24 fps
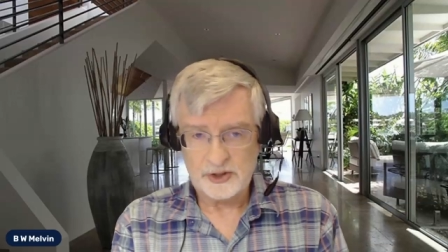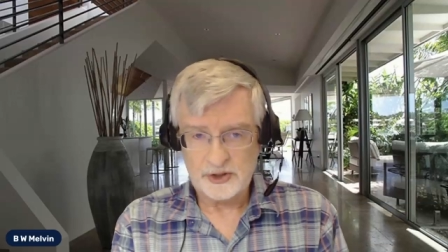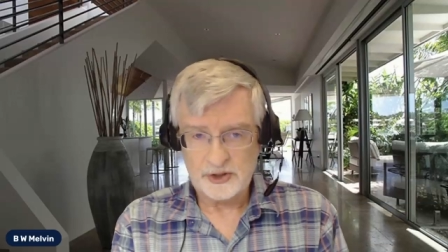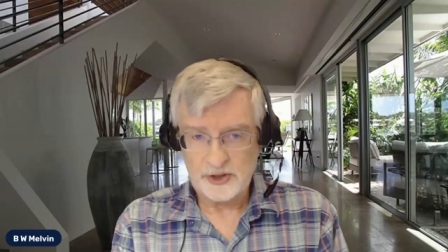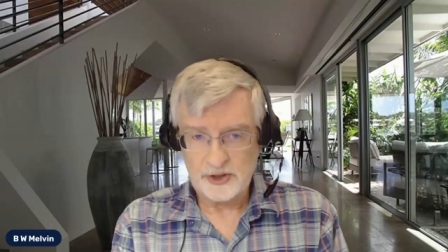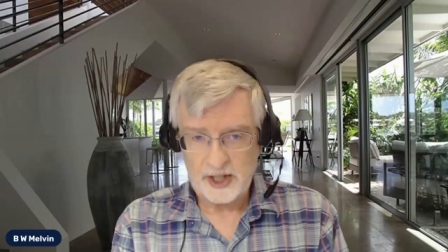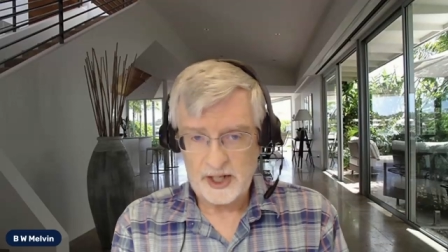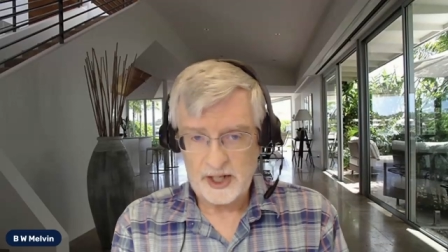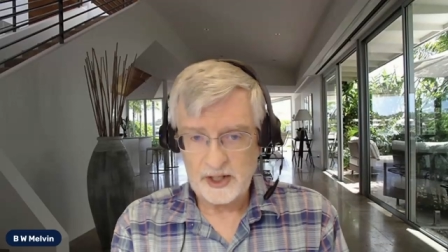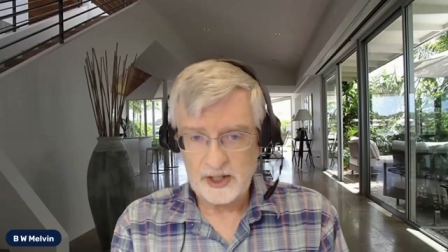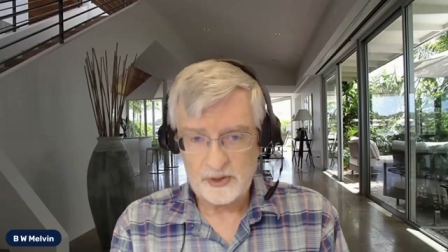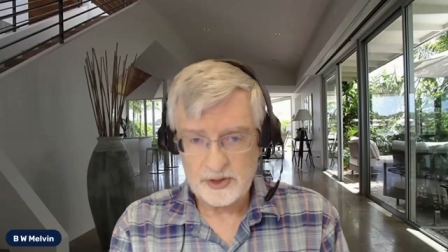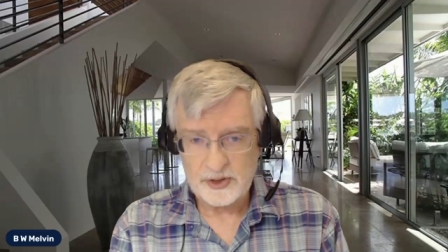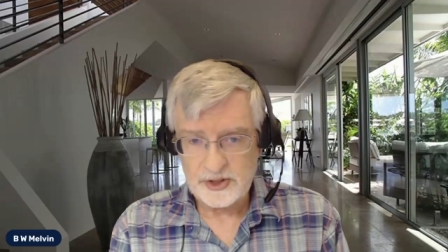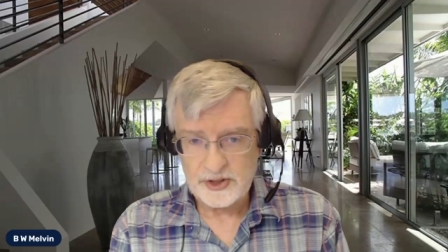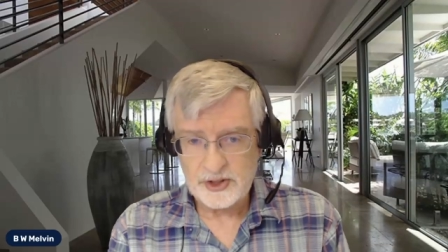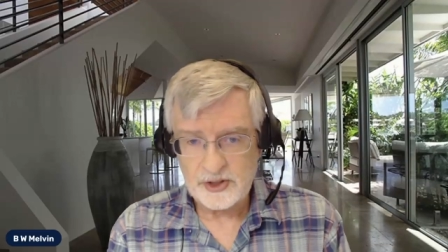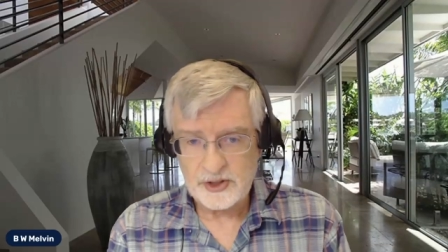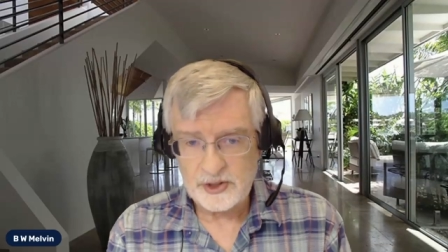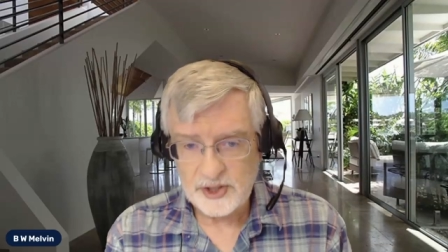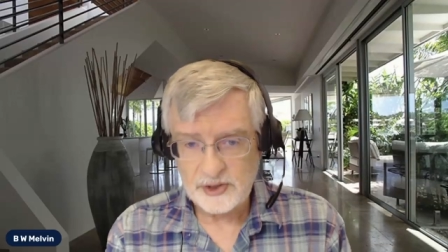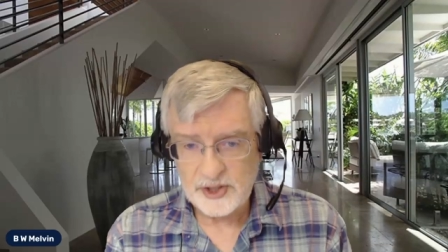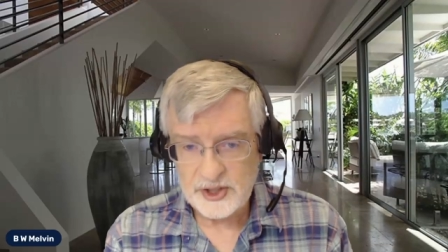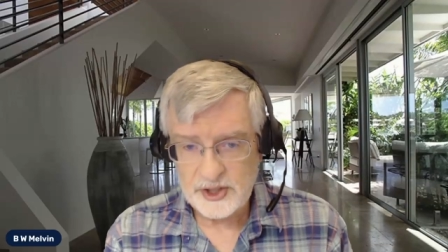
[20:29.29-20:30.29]
Judaic Christian
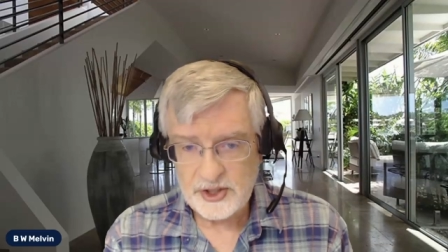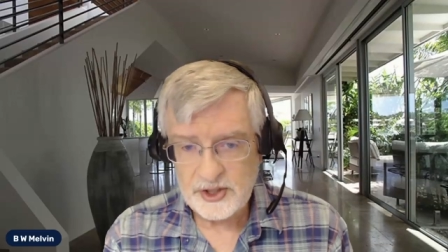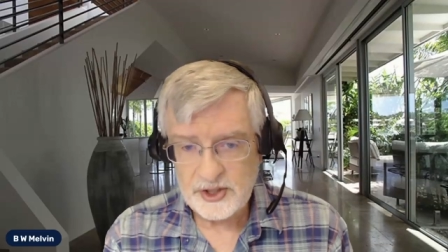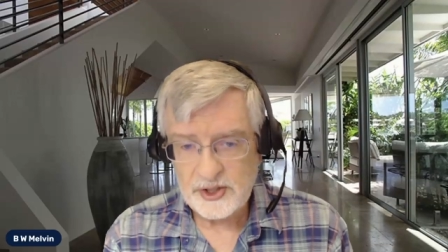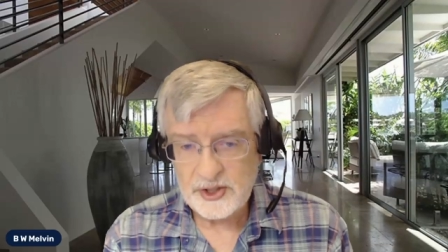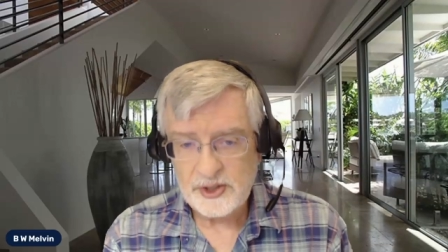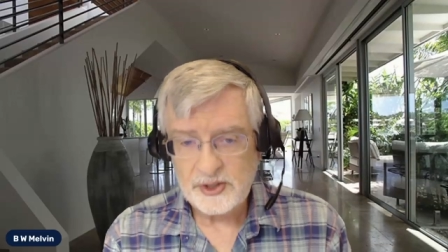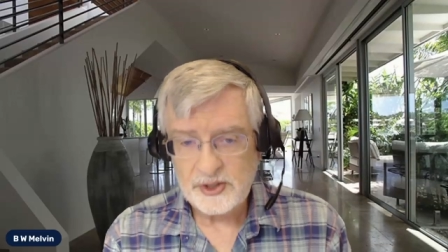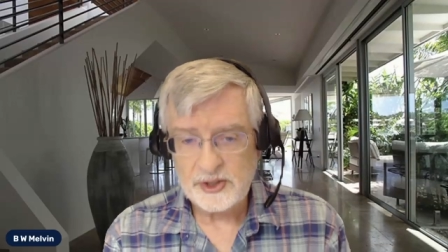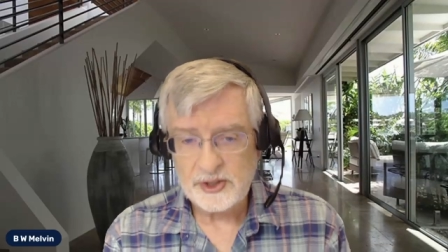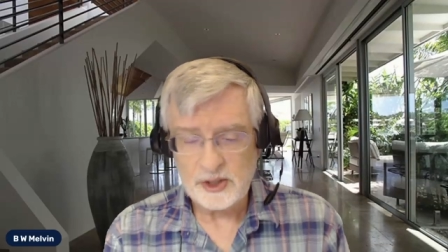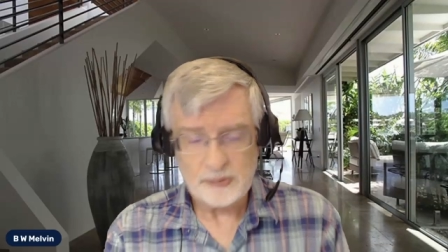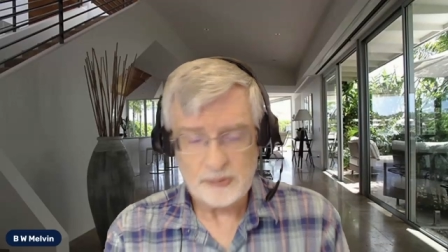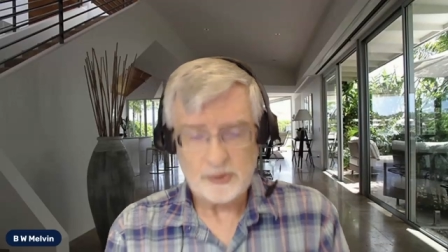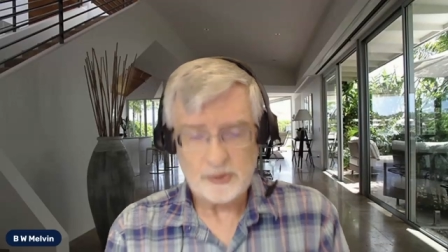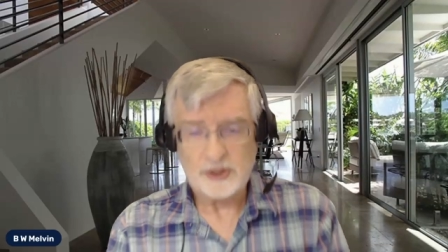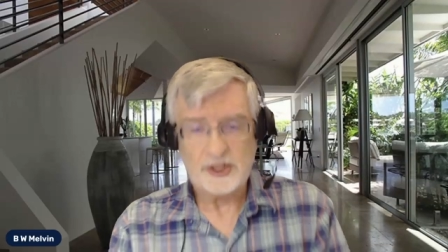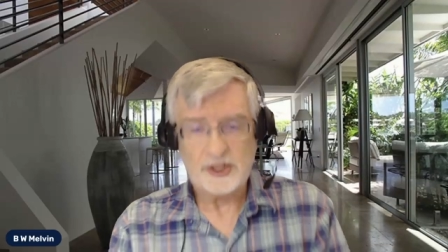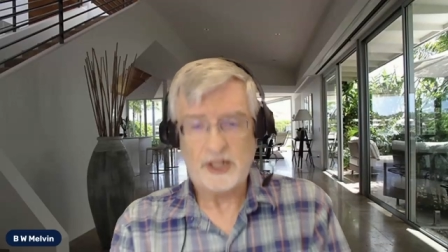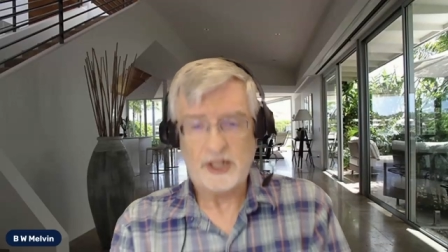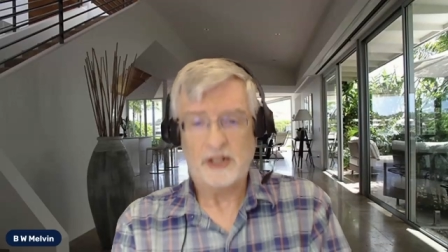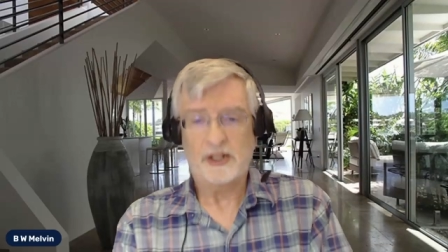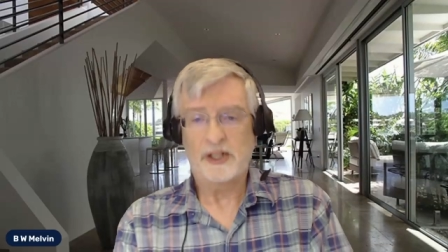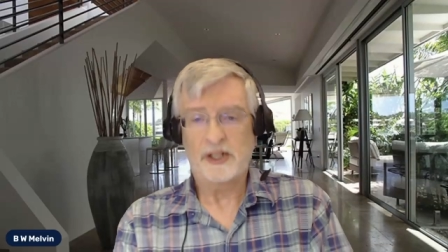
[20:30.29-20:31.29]
traditions,
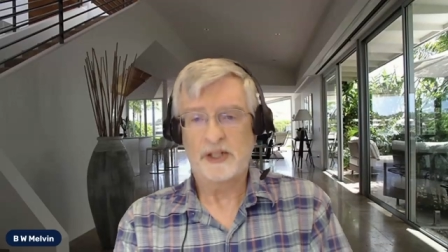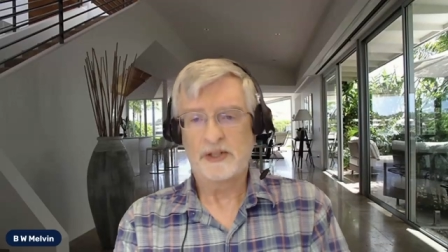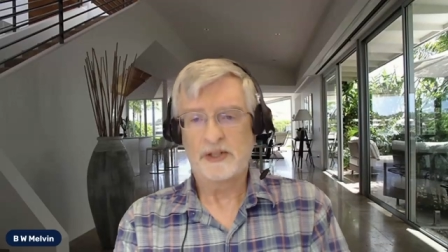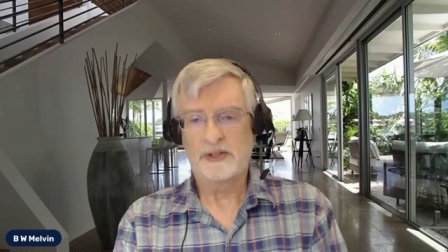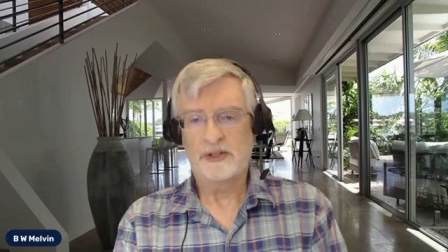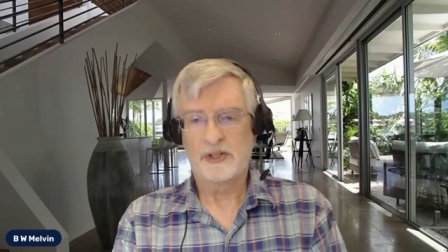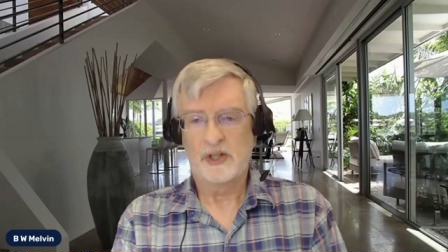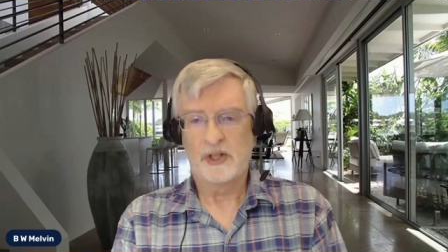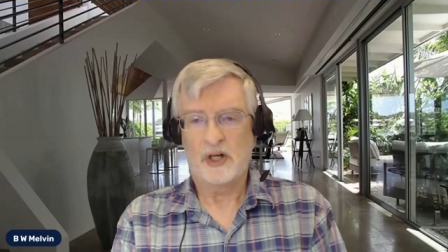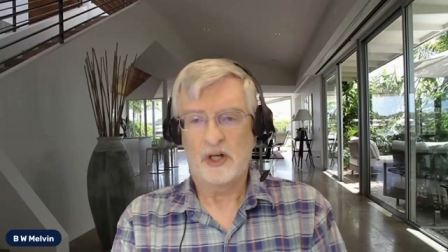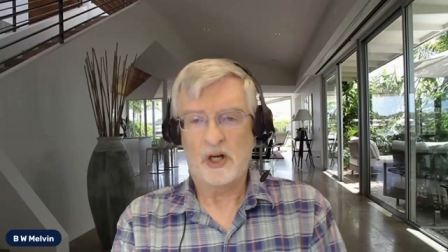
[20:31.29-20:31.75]
libertarians,